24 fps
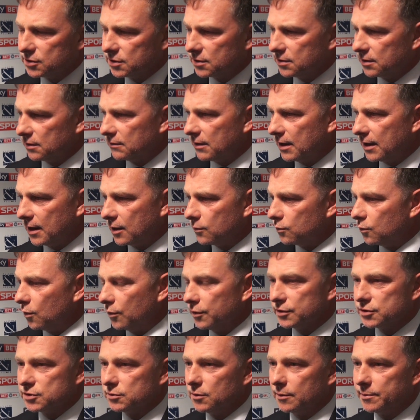I think they had one
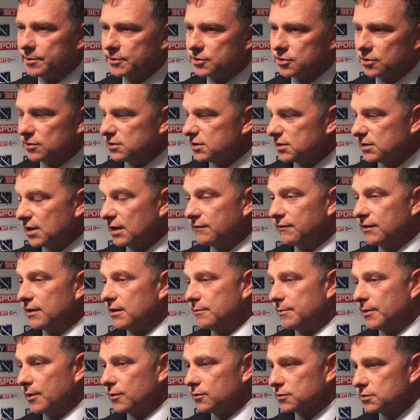or two opportunities. They've hit the
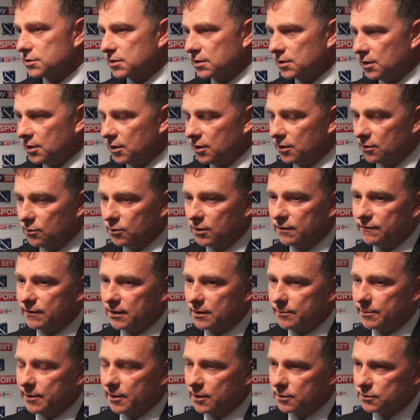post. We've hit
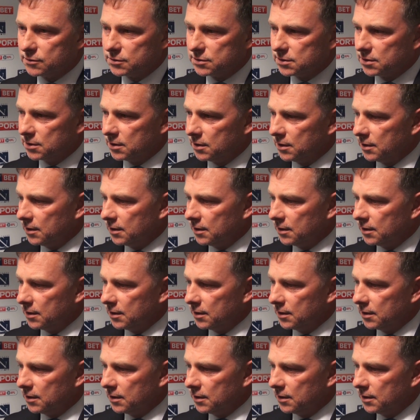the post.